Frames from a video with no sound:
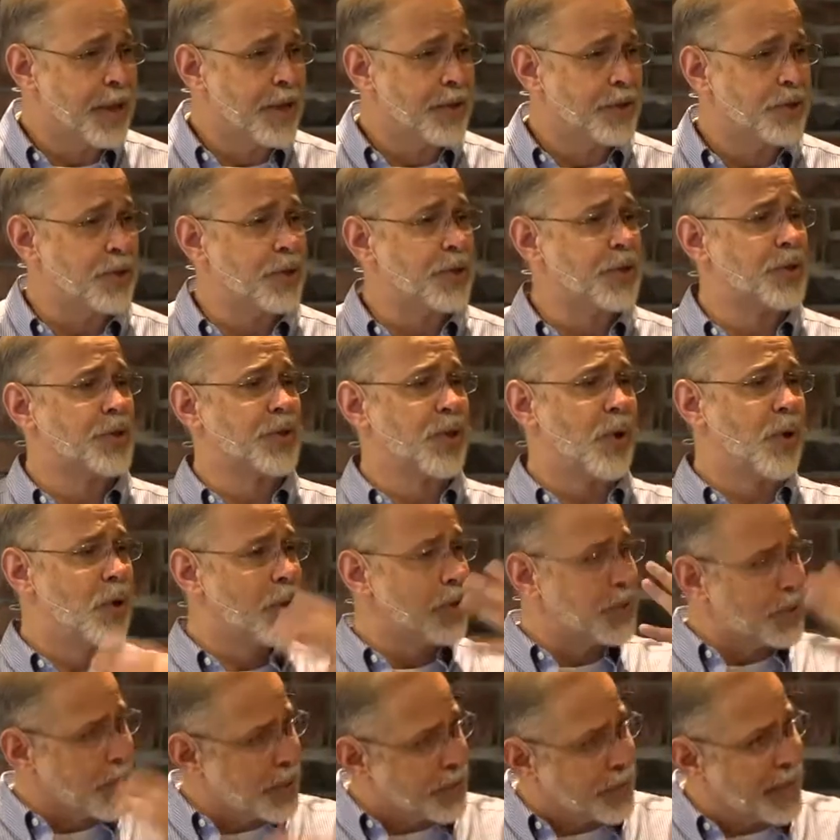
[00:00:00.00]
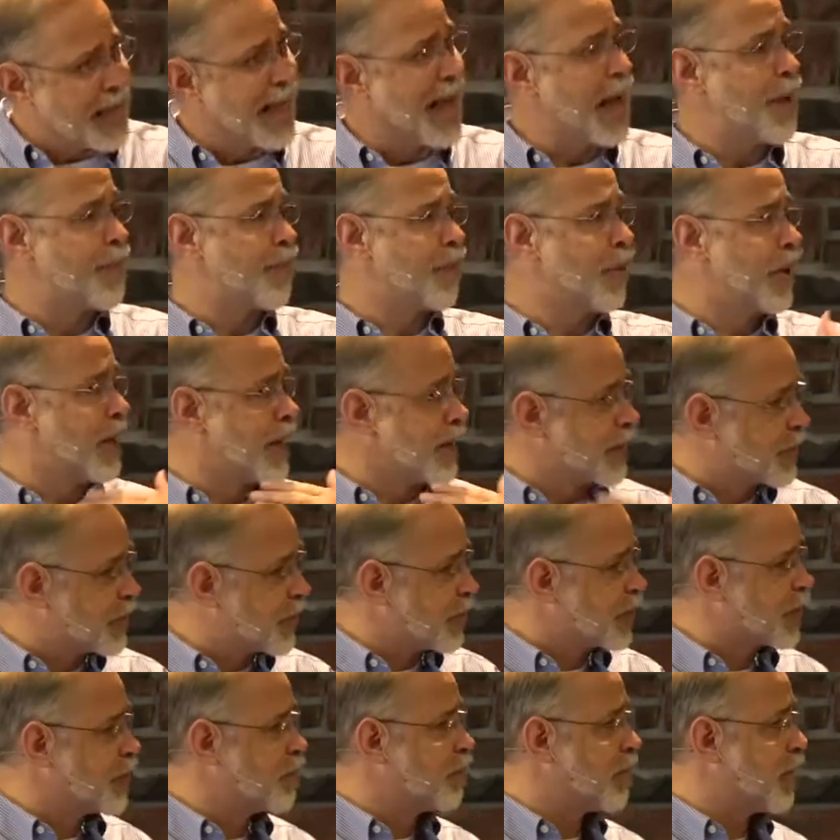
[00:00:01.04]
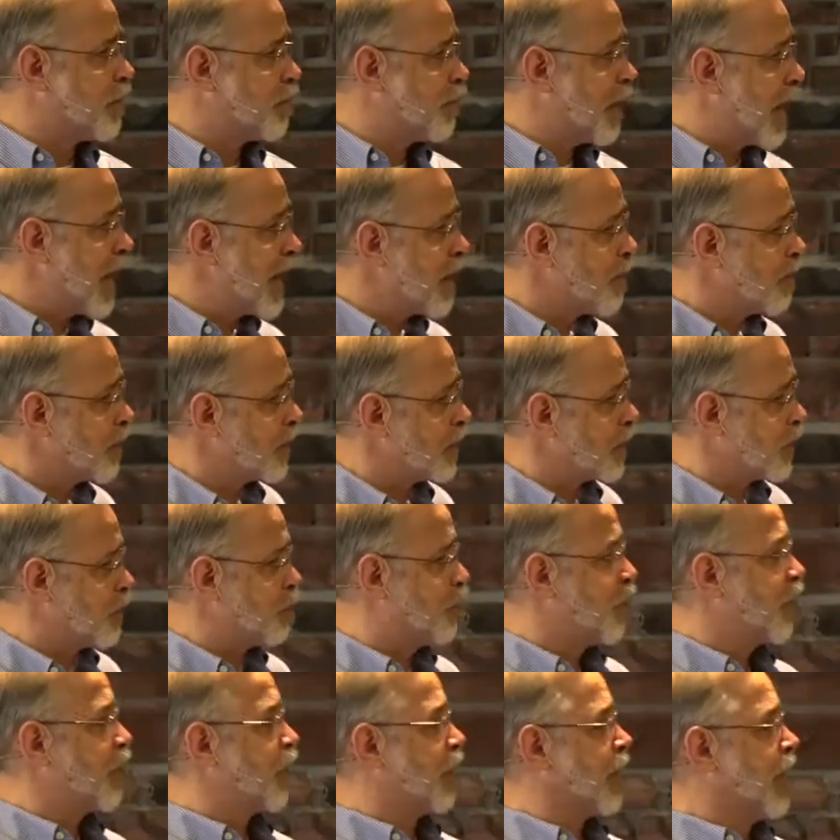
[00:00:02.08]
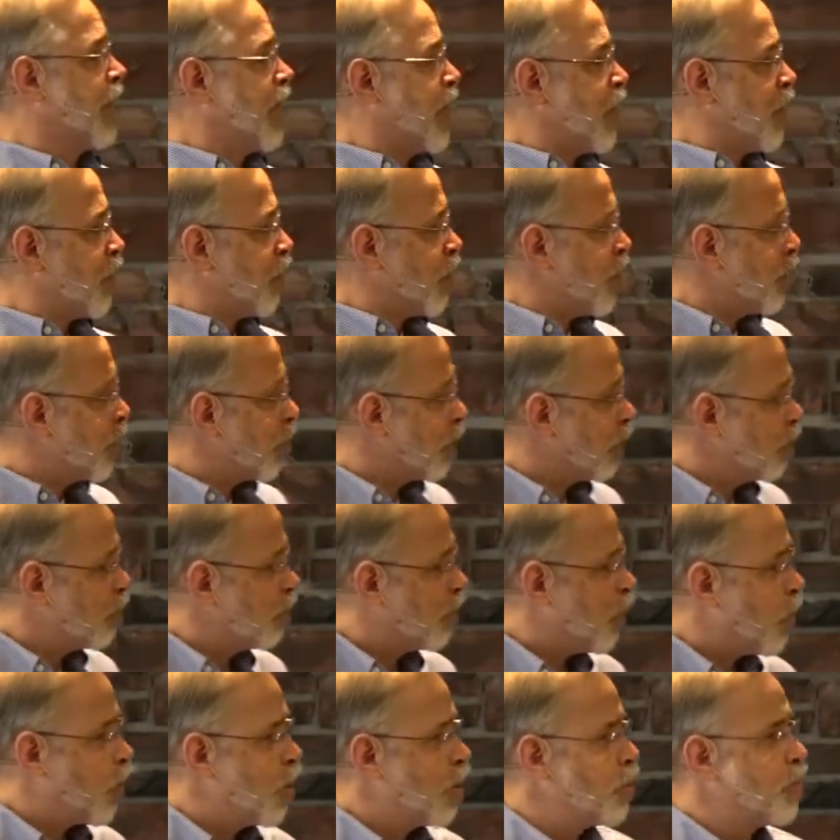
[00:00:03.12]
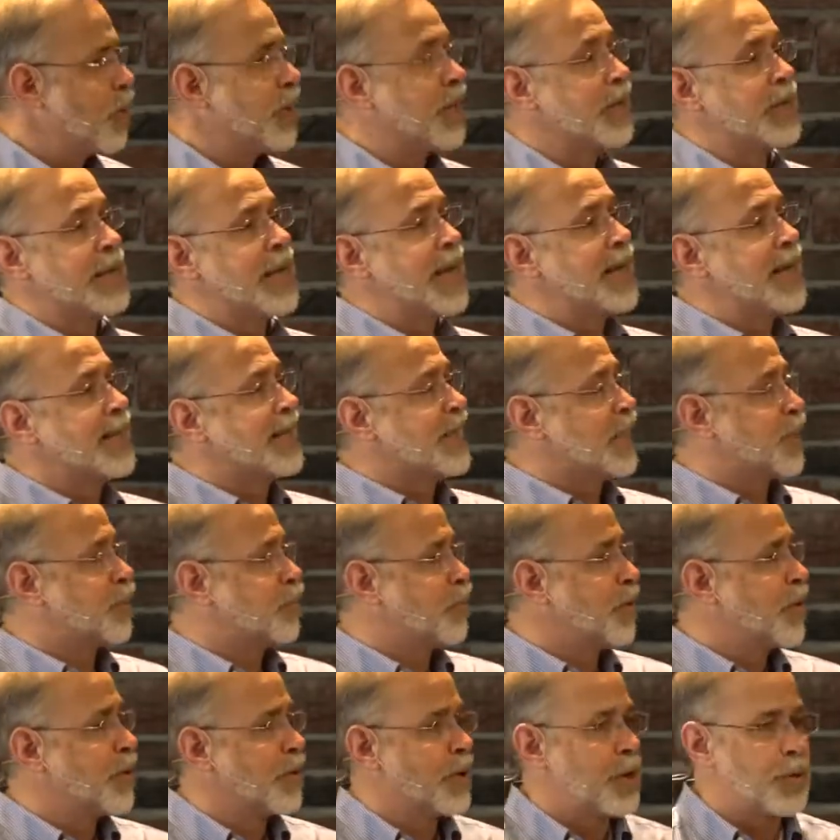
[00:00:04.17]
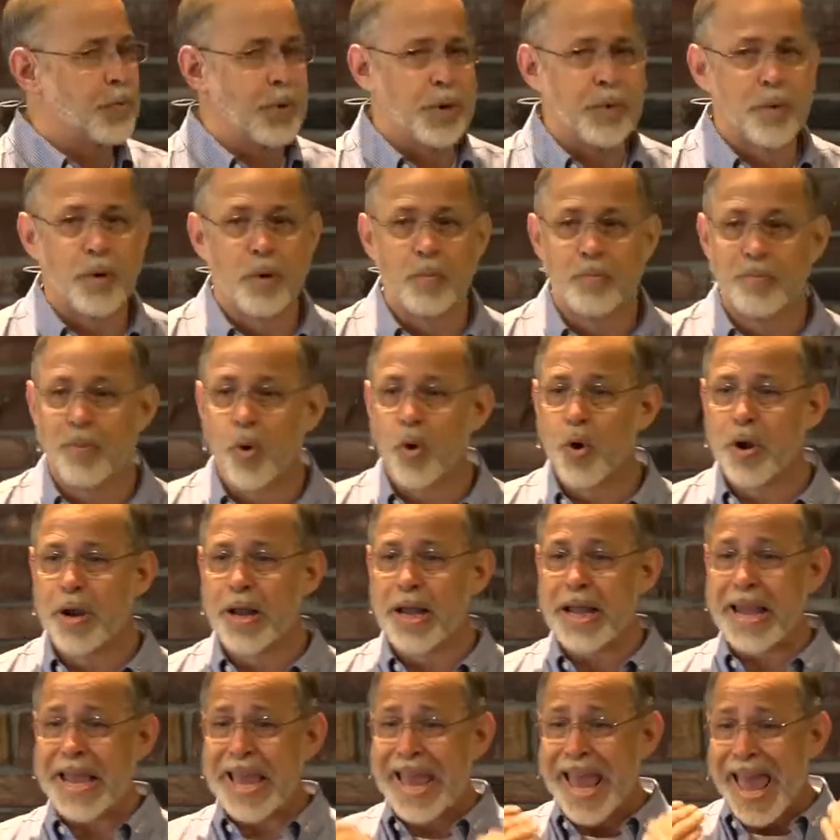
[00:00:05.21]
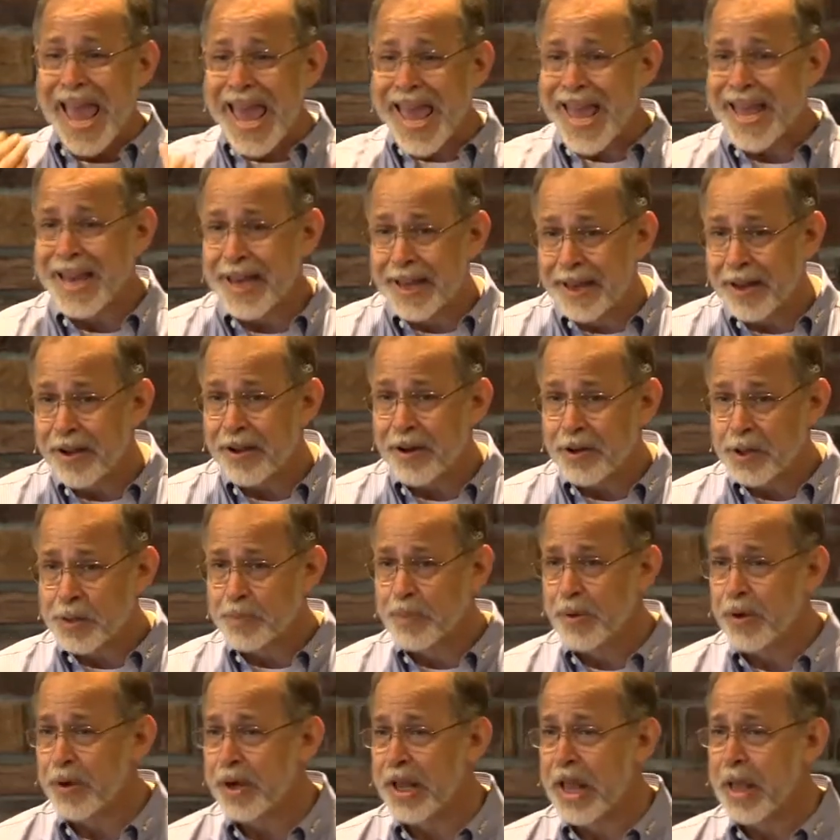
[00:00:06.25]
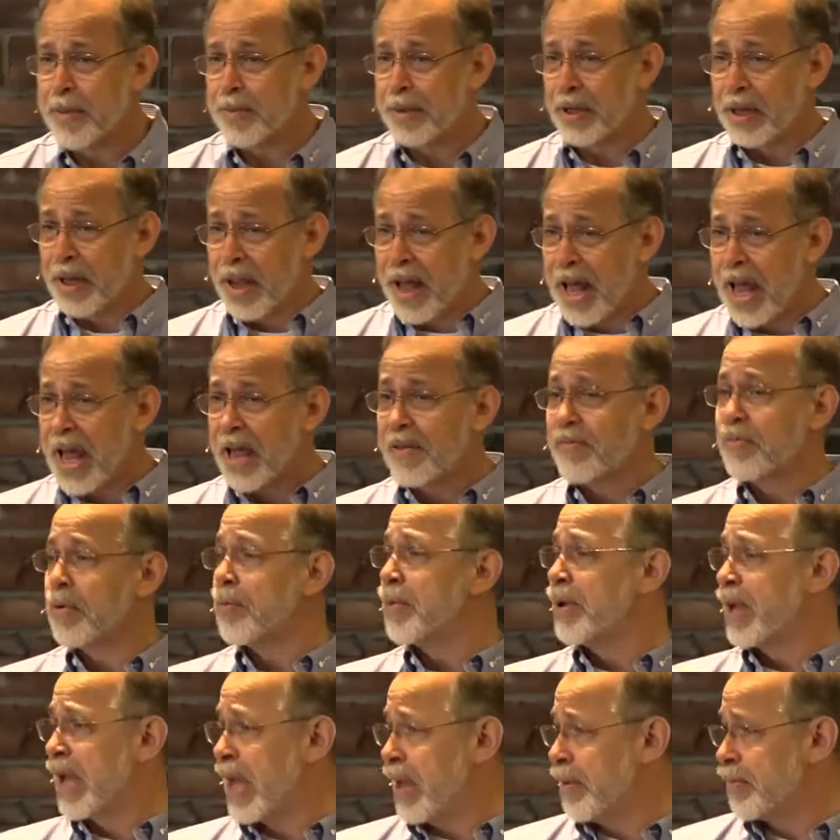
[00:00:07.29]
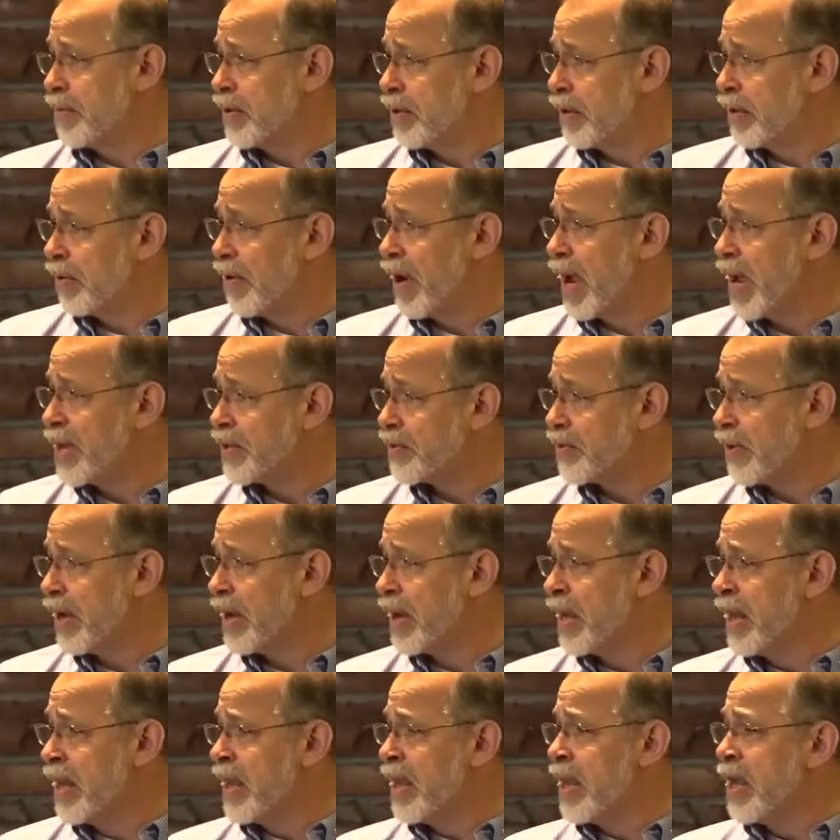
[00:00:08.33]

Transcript: So the soul is like the operating system of the body, but the spirit, we were born with a dead spirit. We were born again. Our spirit came alive when we came to Christ, right?